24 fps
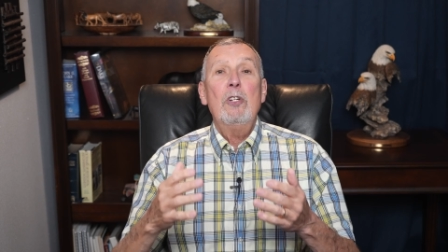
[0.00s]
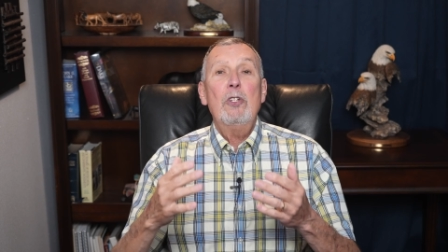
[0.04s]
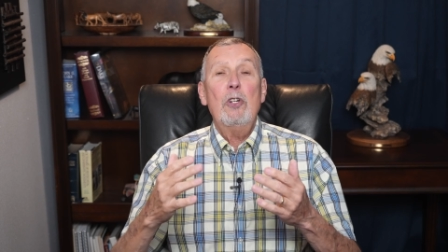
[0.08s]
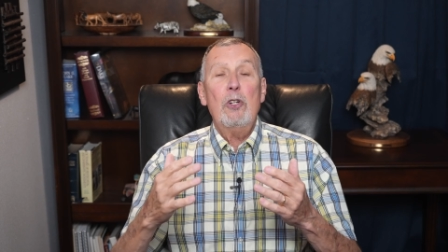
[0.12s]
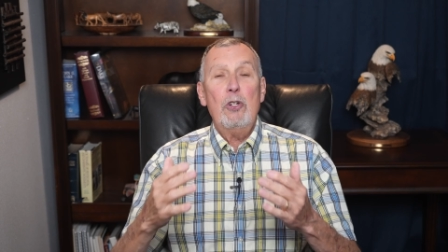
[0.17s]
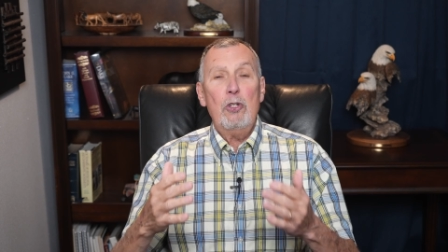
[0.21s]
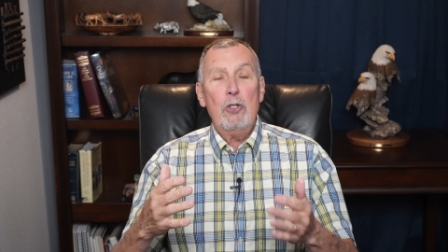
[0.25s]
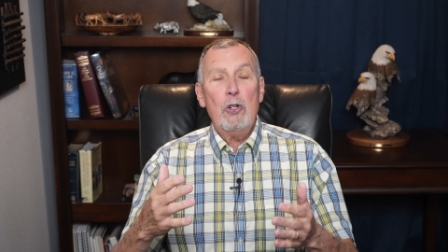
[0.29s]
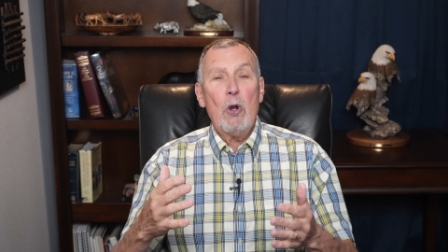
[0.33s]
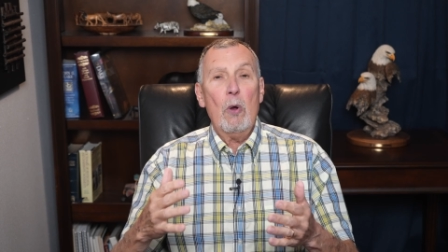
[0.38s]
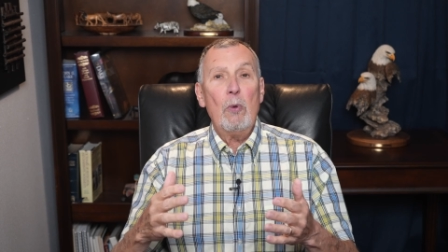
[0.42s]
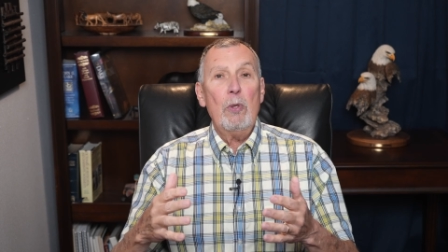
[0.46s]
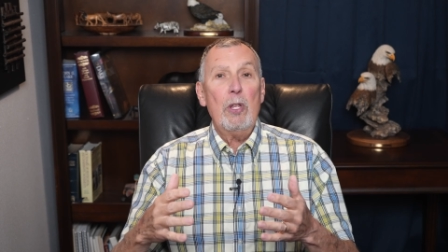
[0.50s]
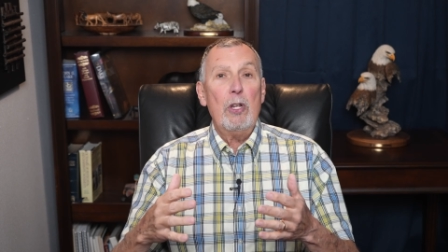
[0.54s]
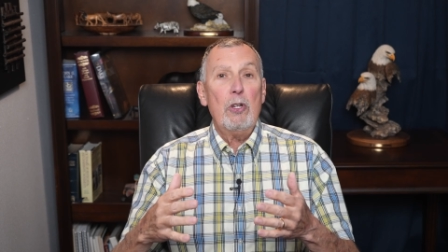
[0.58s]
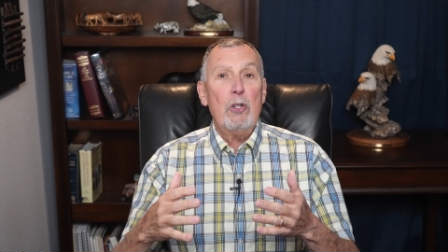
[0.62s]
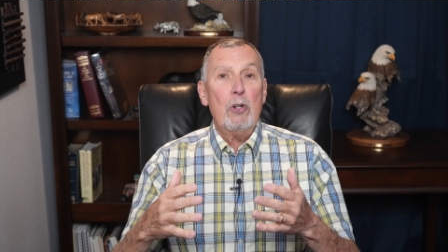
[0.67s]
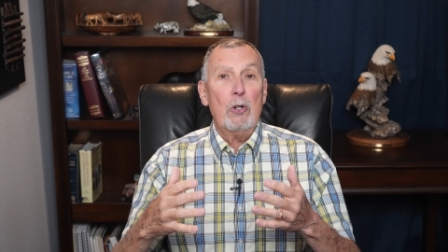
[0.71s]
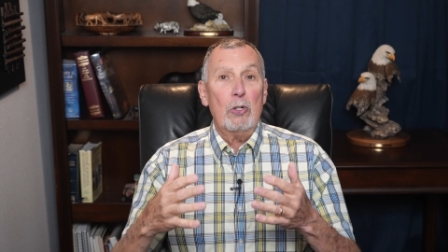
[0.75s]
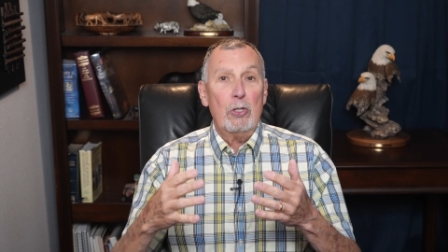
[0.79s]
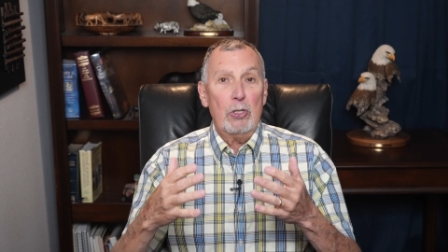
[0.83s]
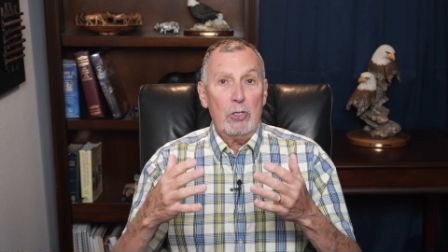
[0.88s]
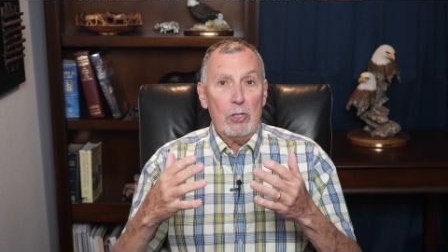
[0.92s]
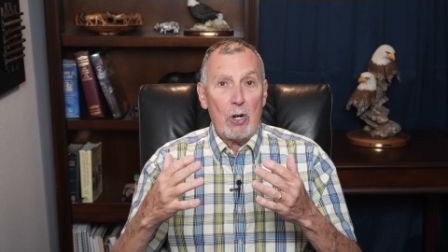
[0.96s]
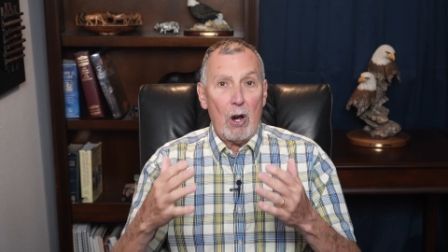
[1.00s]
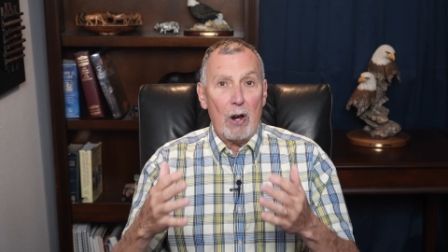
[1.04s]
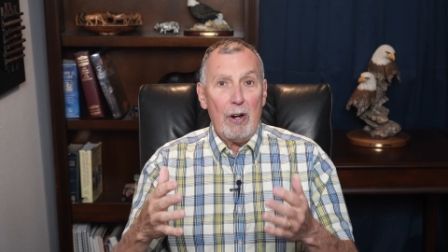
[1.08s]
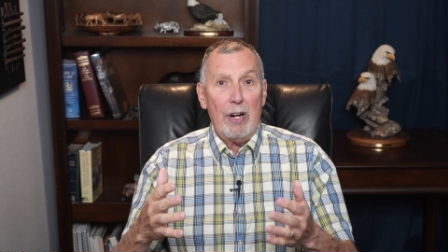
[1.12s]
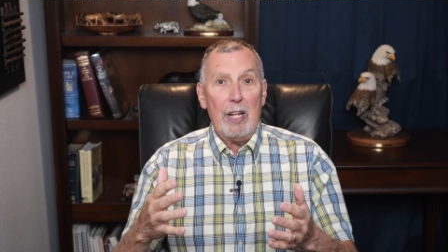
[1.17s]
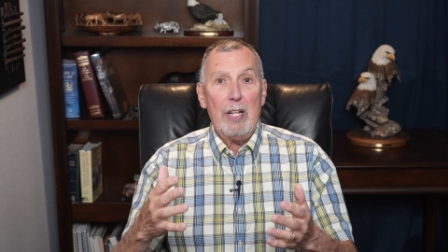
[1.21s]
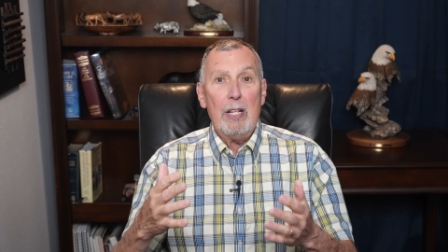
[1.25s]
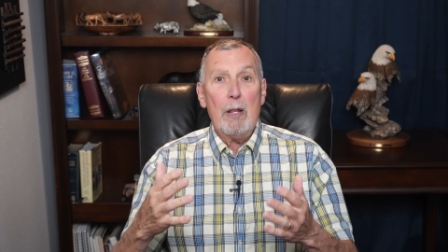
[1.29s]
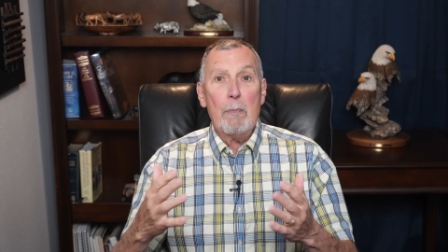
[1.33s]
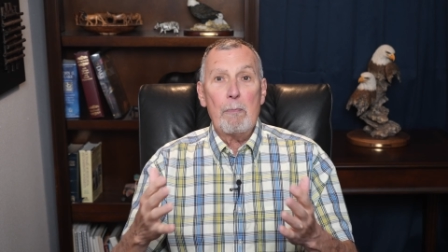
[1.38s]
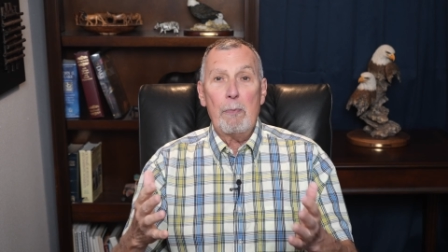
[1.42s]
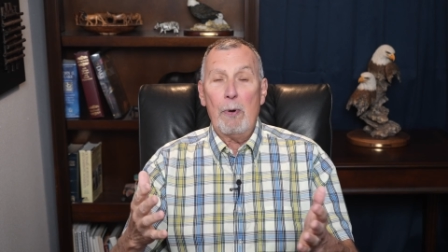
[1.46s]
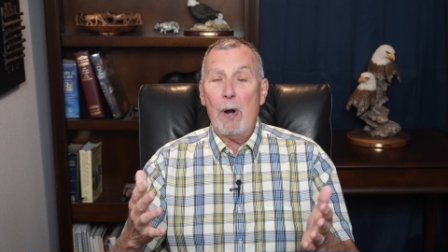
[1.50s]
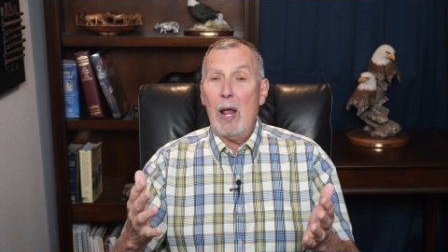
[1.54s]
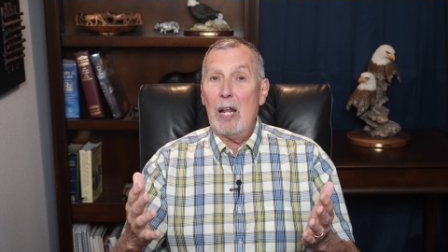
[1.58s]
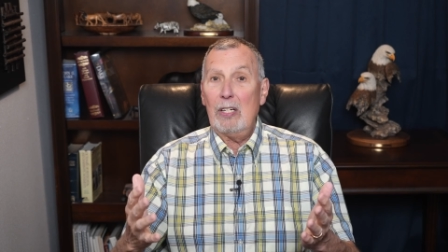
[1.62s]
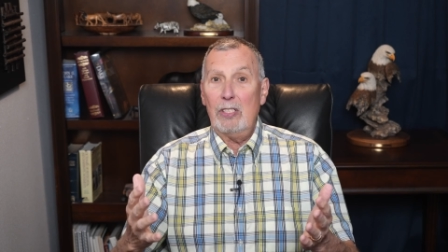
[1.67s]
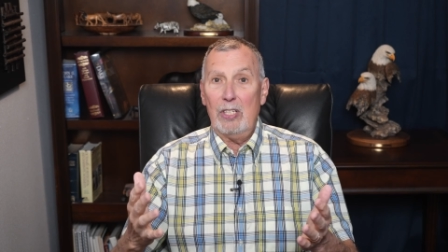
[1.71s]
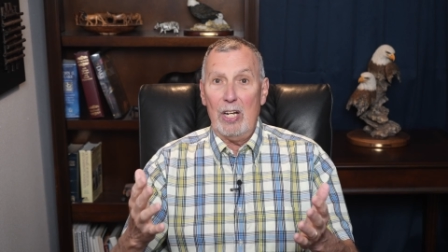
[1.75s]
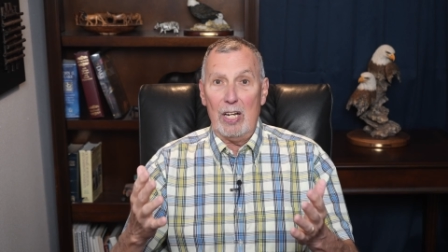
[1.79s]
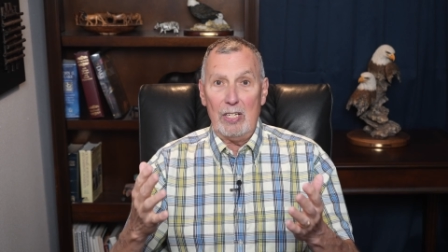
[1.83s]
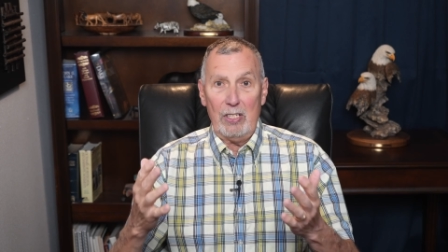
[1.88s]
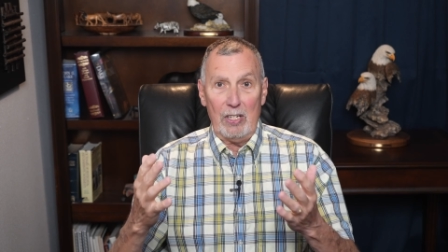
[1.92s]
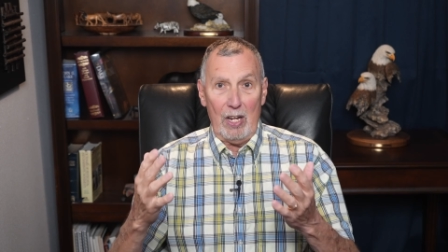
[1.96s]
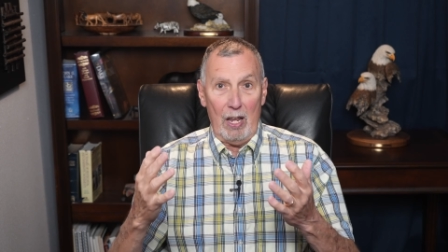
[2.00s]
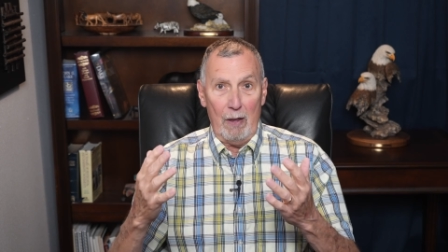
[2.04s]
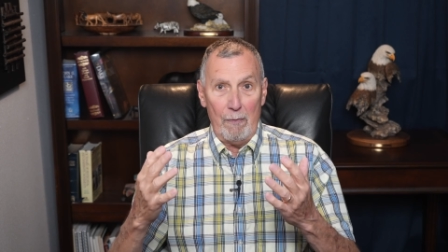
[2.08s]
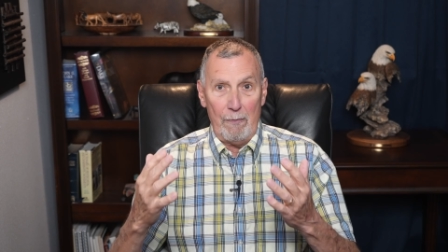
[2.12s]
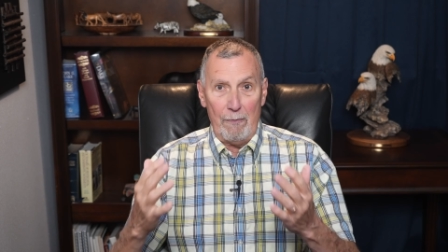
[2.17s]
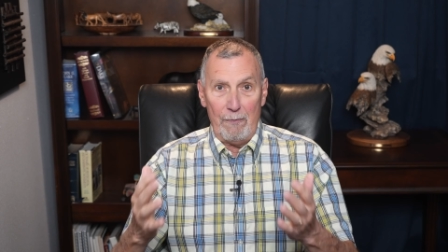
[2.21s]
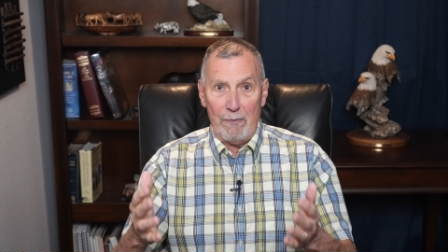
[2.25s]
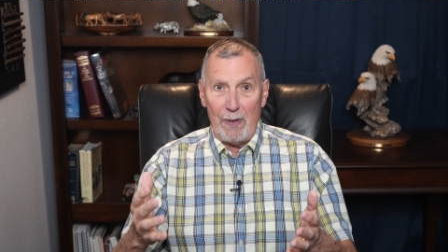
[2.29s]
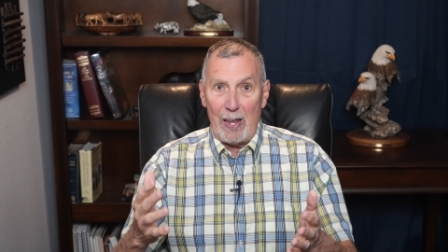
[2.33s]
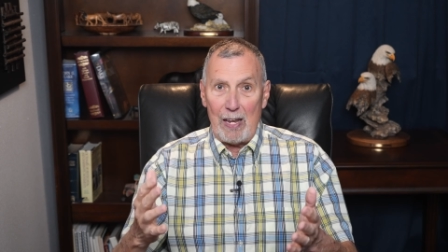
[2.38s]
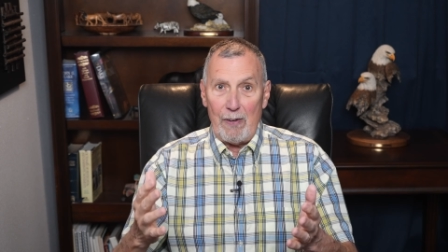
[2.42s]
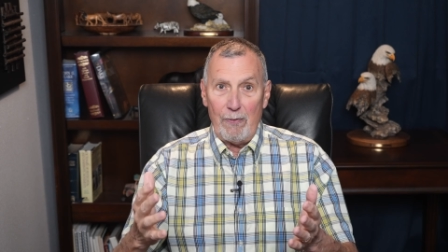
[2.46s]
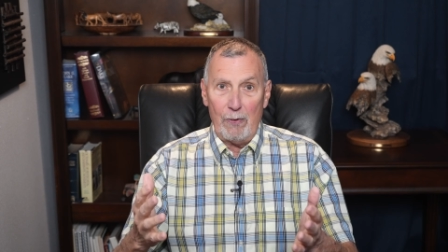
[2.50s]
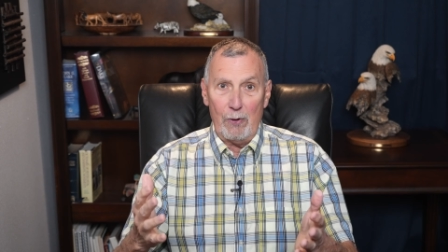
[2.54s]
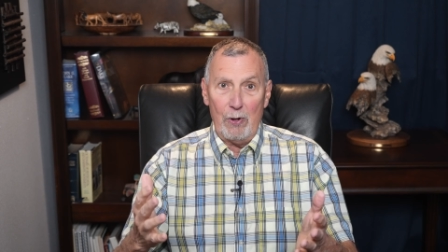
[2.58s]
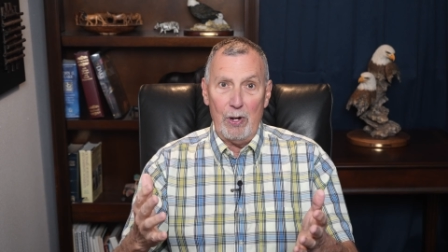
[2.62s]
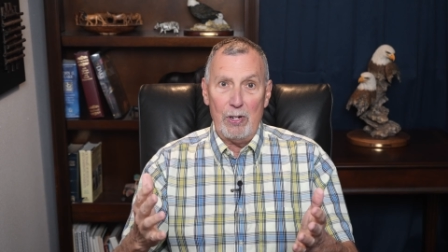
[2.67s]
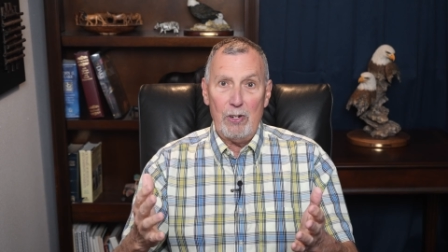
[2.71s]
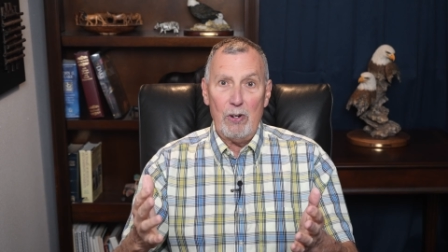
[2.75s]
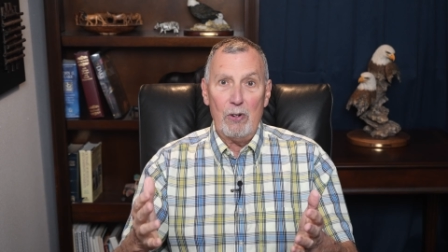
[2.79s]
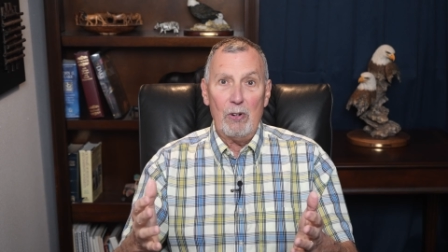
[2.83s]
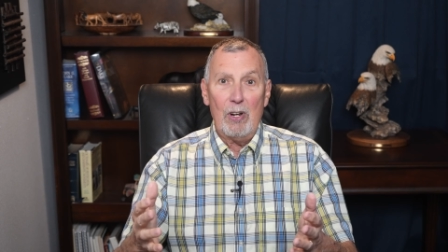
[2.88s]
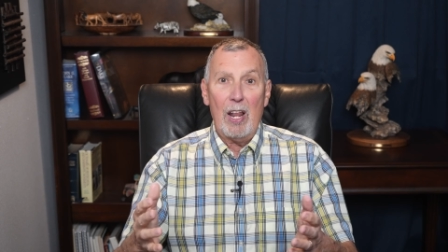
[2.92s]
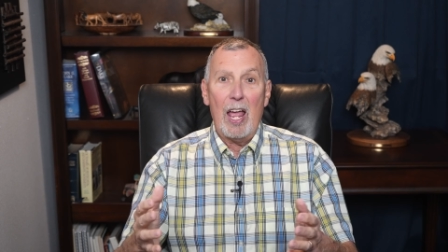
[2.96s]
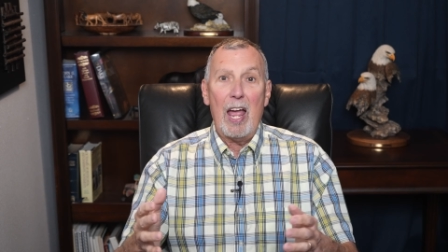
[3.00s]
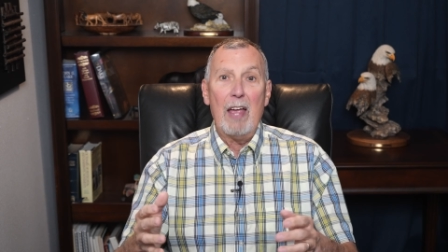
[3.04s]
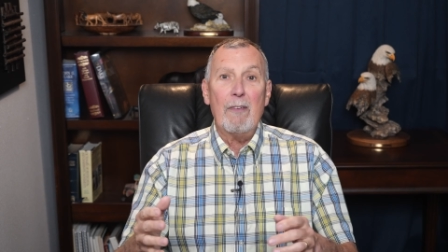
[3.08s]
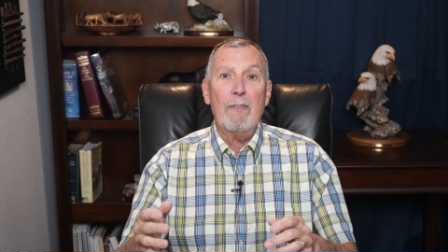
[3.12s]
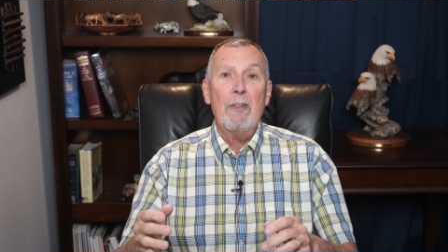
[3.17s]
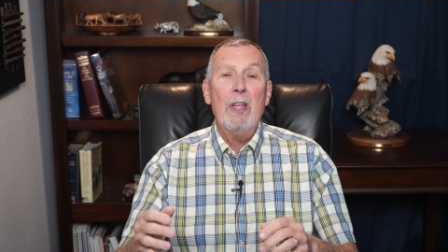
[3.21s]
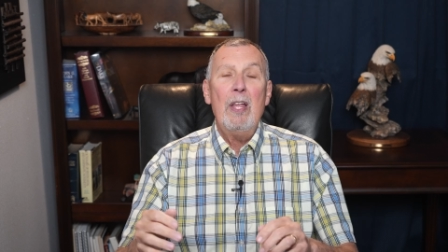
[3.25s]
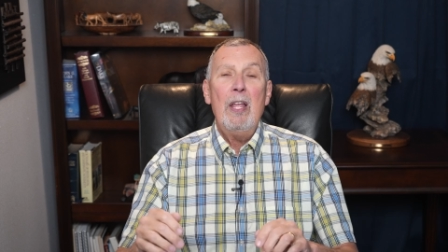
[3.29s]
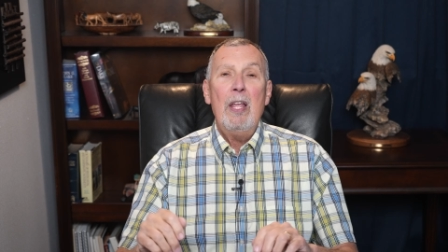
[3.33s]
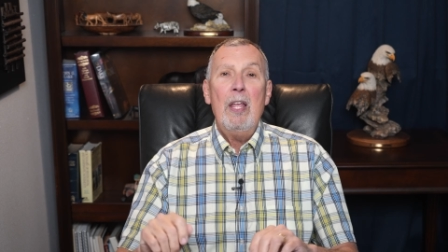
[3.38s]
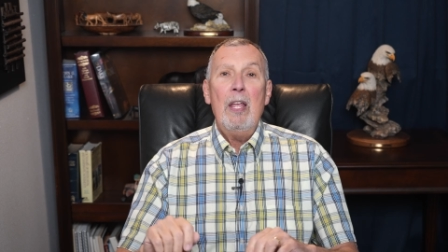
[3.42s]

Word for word: to show that you're starting the process of favor in your life.